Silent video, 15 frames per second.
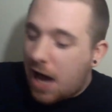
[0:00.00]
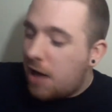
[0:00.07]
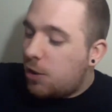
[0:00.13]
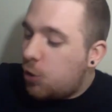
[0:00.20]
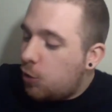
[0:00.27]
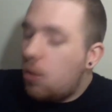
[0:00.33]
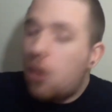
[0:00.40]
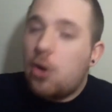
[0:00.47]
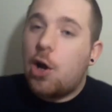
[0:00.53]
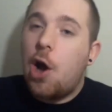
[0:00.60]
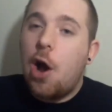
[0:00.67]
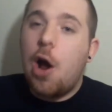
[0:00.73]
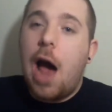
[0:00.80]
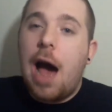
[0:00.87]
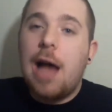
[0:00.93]
I do not
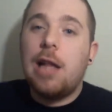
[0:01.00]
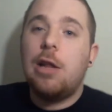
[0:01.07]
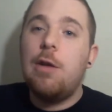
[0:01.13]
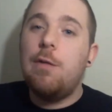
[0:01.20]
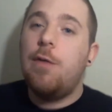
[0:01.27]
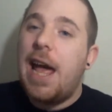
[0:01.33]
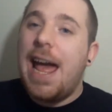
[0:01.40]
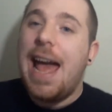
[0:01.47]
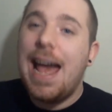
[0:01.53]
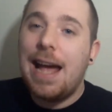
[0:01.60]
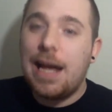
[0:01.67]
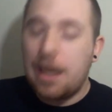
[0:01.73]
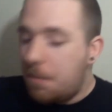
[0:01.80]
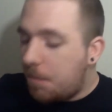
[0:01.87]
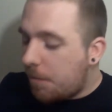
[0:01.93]
care. I love
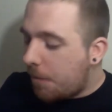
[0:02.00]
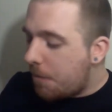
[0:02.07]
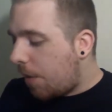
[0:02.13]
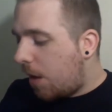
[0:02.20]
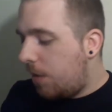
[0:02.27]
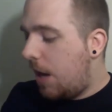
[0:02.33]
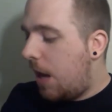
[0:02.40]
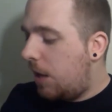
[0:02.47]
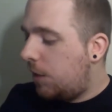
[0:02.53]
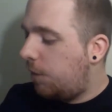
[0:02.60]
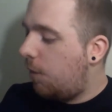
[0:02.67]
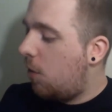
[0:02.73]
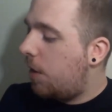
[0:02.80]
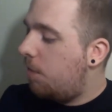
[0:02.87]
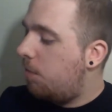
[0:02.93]
cake. And that is
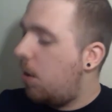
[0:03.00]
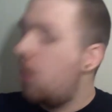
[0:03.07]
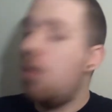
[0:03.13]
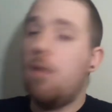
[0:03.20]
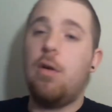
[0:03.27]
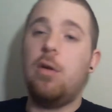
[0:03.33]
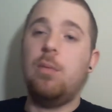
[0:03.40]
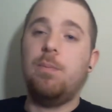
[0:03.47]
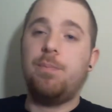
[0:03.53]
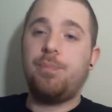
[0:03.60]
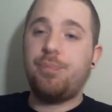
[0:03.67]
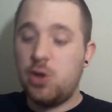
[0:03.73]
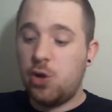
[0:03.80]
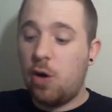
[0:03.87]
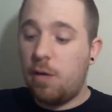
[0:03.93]
fucking beautiful.
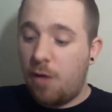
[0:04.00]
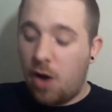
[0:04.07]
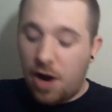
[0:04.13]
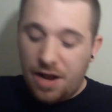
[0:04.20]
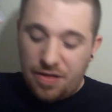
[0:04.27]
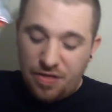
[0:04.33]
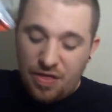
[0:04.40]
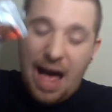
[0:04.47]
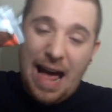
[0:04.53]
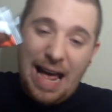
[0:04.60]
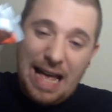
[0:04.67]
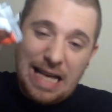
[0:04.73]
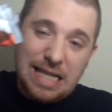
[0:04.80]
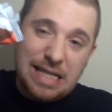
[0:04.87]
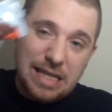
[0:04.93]
So far, that
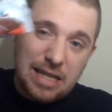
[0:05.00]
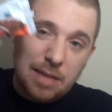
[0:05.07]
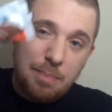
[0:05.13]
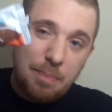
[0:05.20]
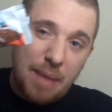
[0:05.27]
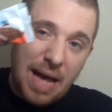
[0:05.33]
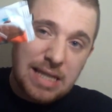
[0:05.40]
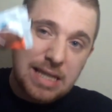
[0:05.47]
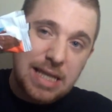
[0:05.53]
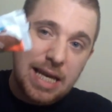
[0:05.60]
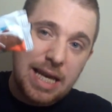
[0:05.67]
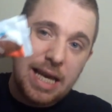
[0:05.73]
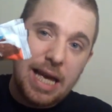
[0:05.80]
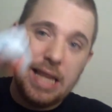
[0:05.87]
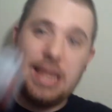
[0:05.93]
is the best
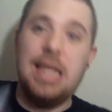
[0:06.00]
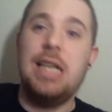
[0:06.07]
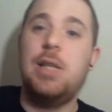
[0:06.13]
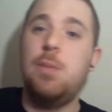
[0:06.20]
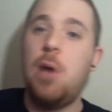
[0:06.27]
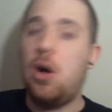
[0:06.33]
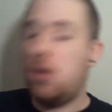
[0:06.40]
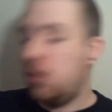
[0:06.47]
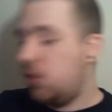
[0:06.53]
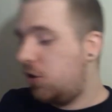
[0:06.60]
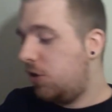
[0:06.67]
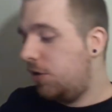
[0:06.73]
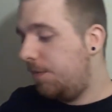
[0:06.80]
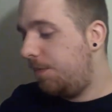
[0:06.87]
thing in this box.